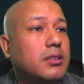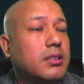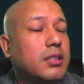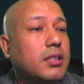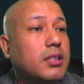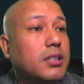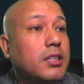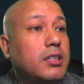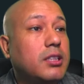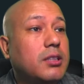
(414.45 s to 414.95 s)

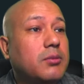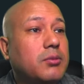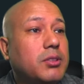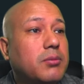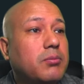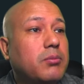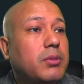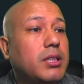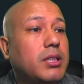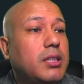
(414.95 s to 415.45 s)
In terms of
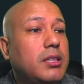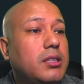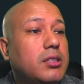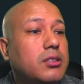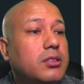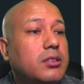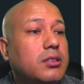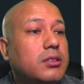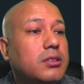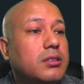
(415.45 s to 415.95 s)
monthly
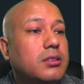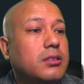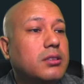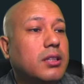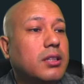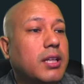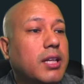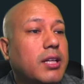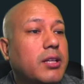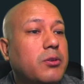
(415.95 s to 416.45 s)
searches,
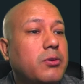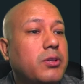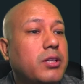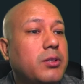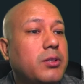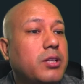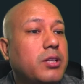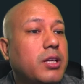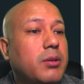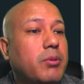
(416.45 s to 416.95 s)
again, you need to
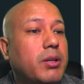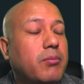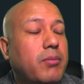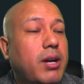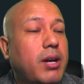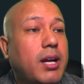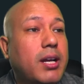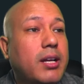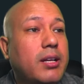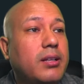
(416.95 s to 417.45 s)
keep in
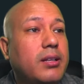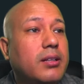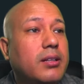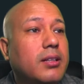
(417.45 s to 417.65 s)
mind